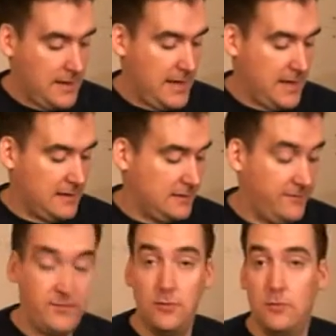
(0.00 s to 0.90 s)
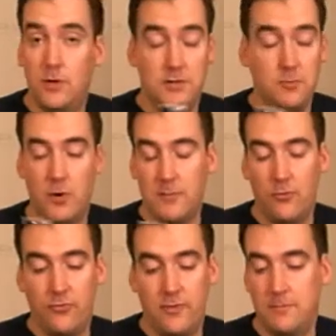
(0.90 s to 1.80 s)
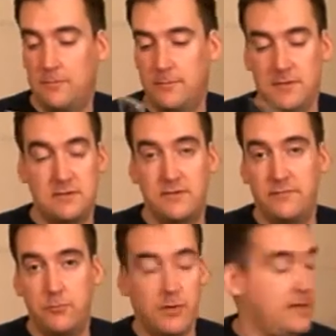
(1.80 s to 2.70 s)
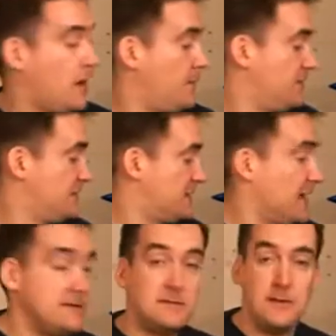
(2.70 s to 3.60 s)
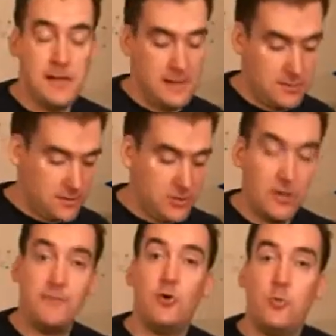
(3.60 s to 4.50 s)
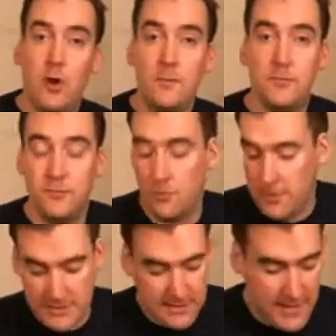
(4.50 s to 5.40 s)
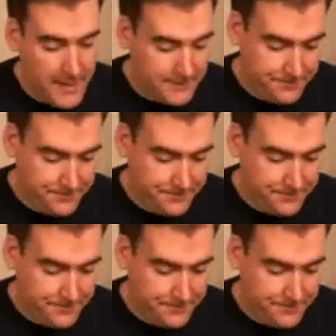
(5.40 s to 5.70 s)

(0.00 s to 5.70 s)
And if you do break both of them, this is a pretty common size and you should have no problems replacing that.